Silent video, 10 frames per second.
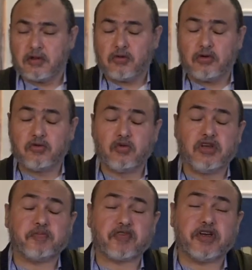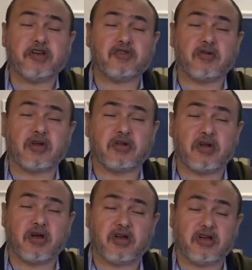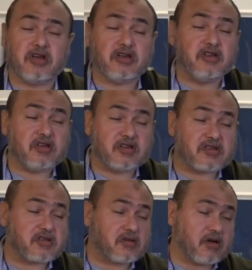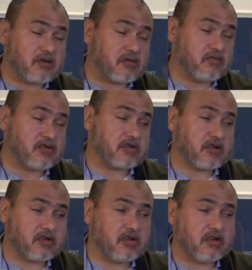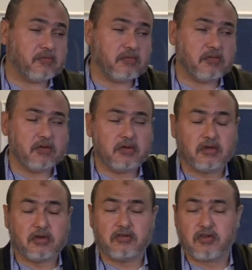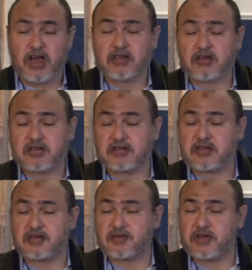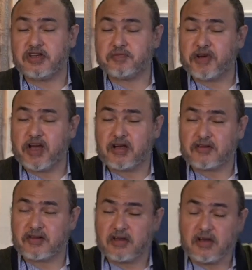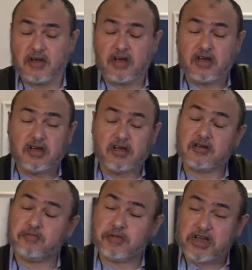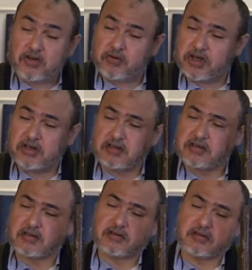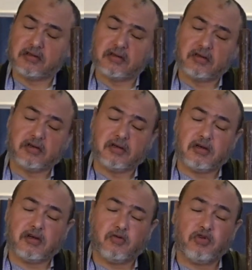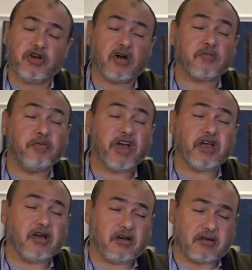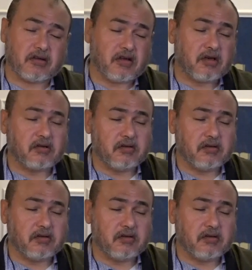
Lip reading: When we pray to Allah, ihdina al-siratal mustaqim, grant us the straight path, in many ways, we are begging Allah